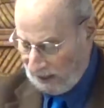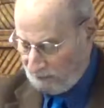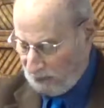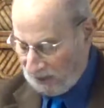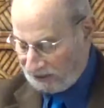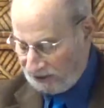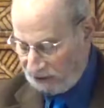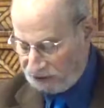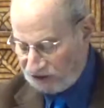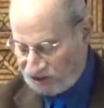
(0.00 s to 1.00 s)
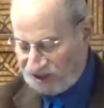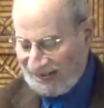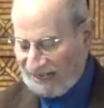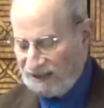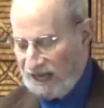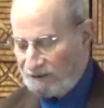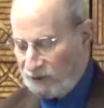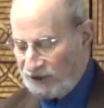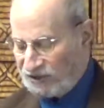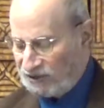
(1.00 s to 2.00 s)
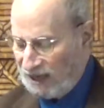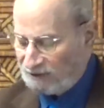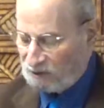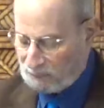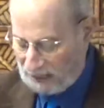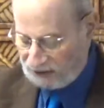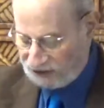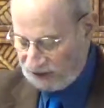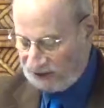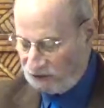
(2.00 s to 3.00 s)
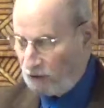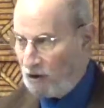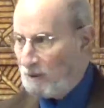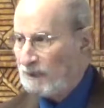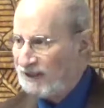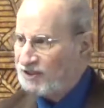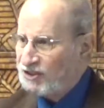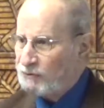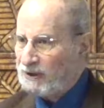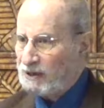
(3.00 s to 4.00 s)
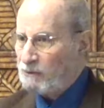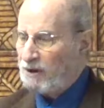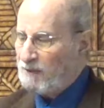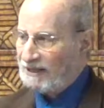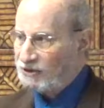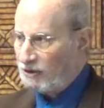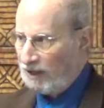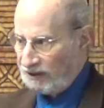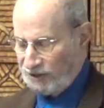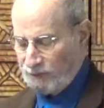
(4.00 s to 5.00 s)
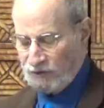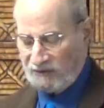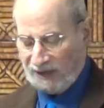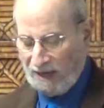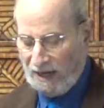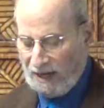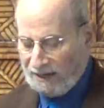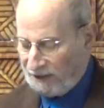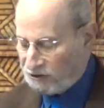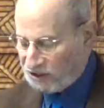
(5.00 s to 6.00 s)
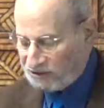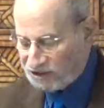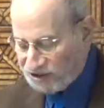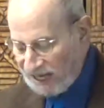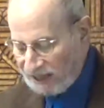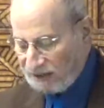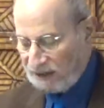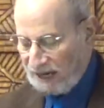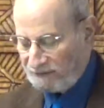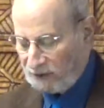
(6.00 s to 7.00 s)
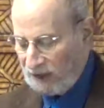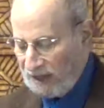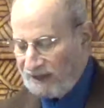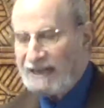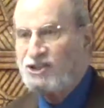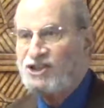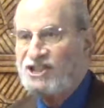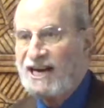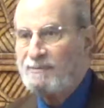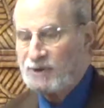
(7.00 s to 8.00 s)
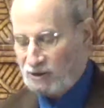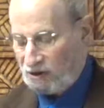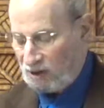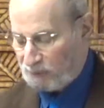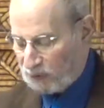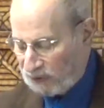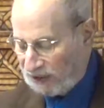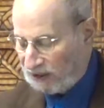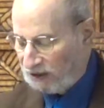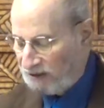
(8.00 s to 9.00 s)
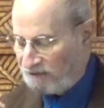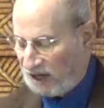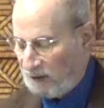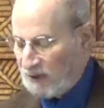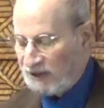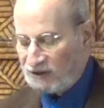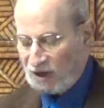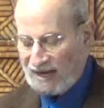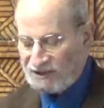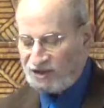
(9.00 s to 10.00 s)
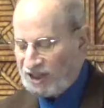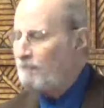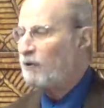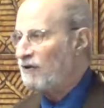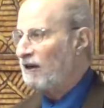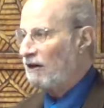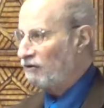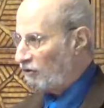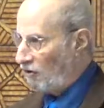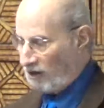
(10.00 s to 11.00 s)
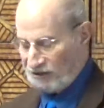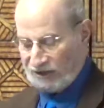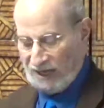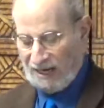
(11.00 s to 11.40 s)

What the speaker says: But there's a second level. There's the level of policy and law, but this is really where my talk is moving. There's a second level that shapes our political environment that lies deeper than our laws